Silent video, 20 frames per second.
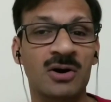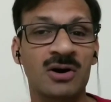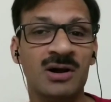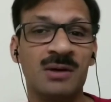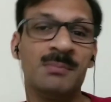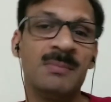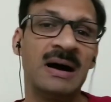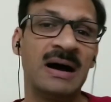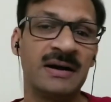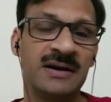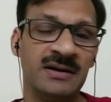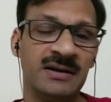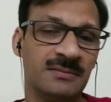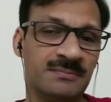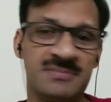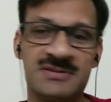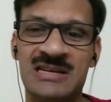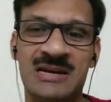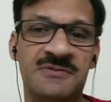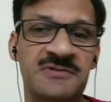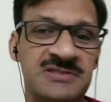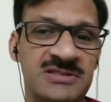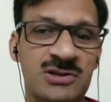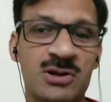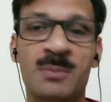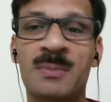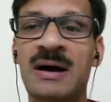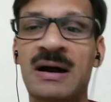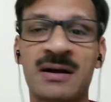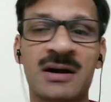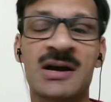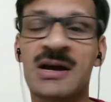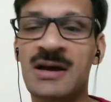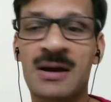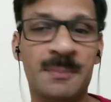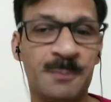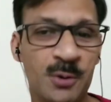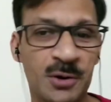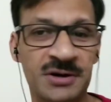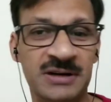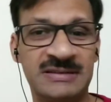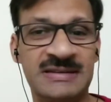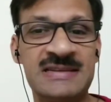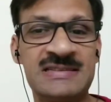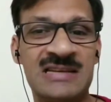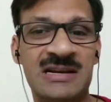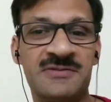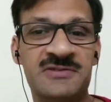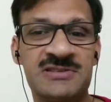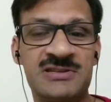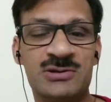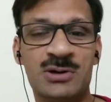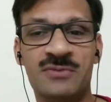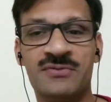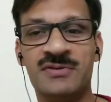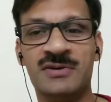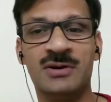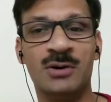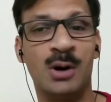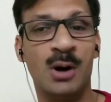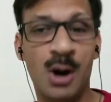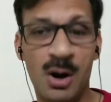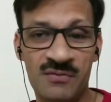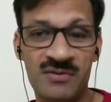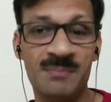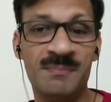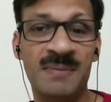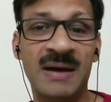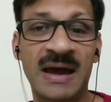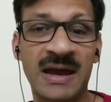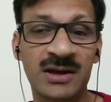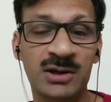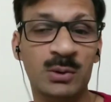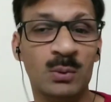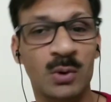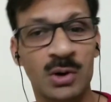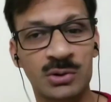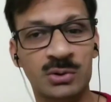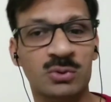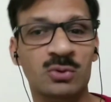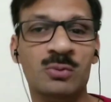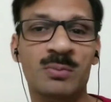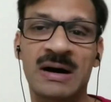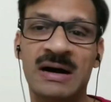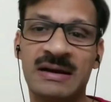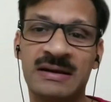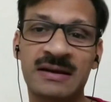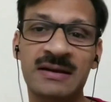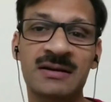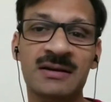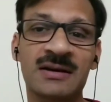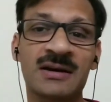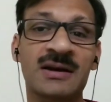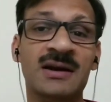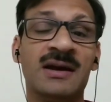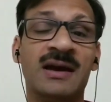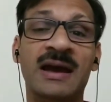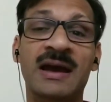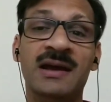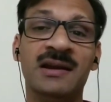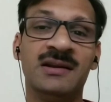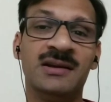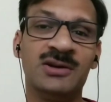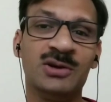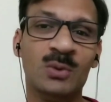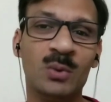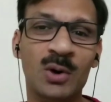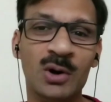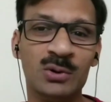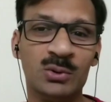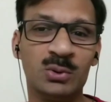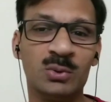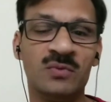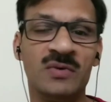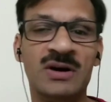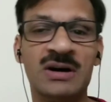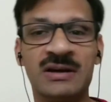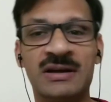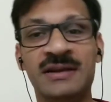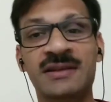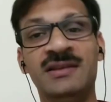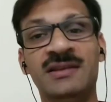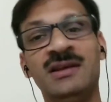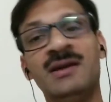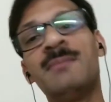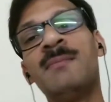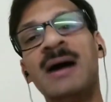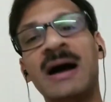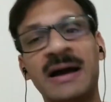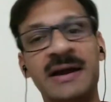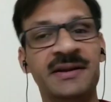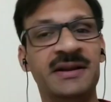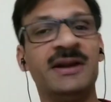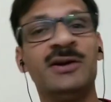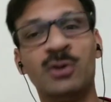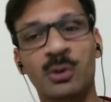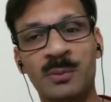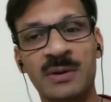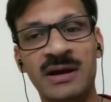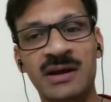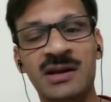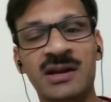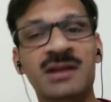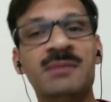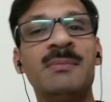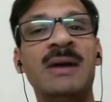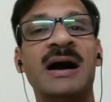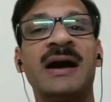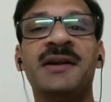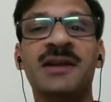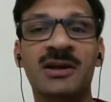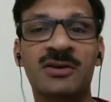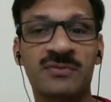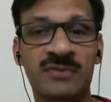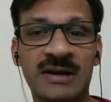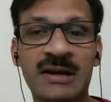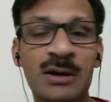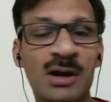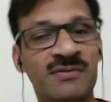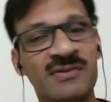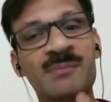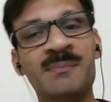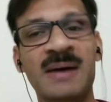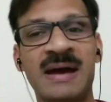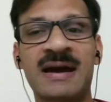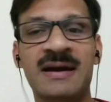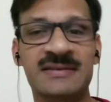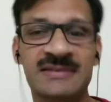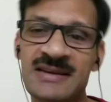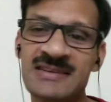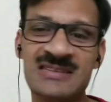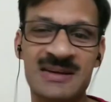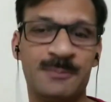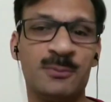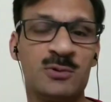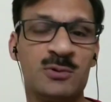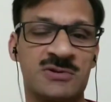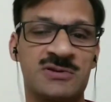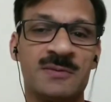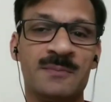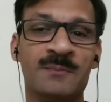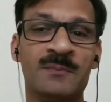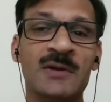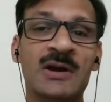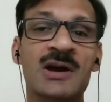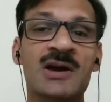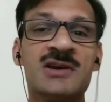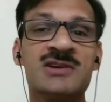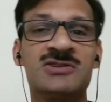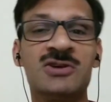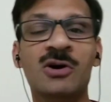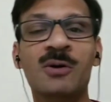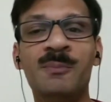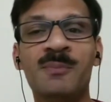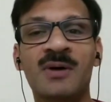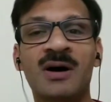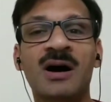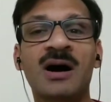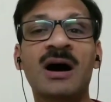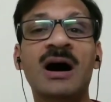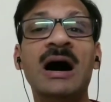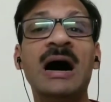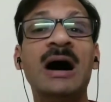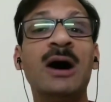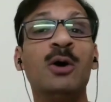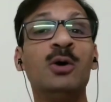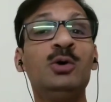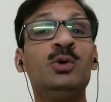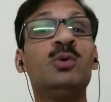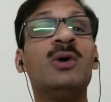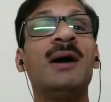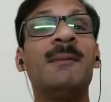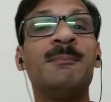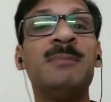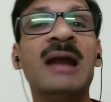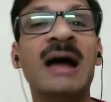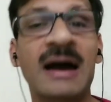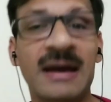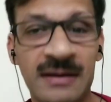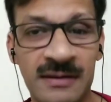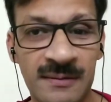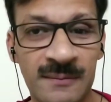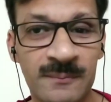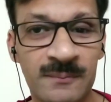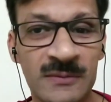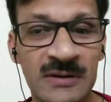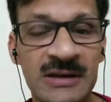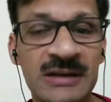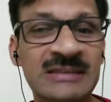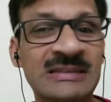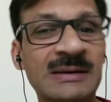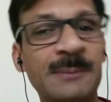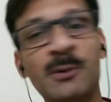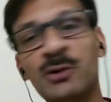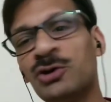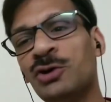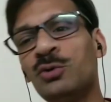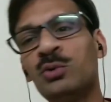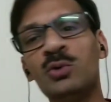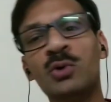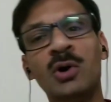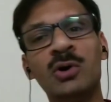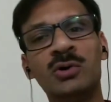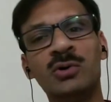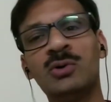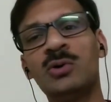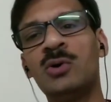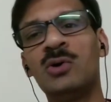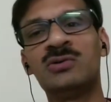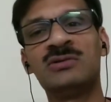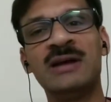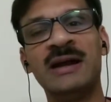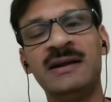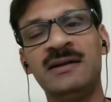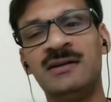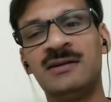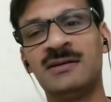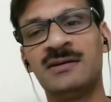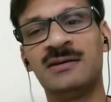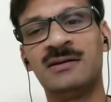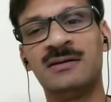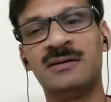or market services or products and services of a bank you want to market, and you want to work in the marketing domain, in marketing field of a bank, just suppose. So how to apply? Suppose you do not know that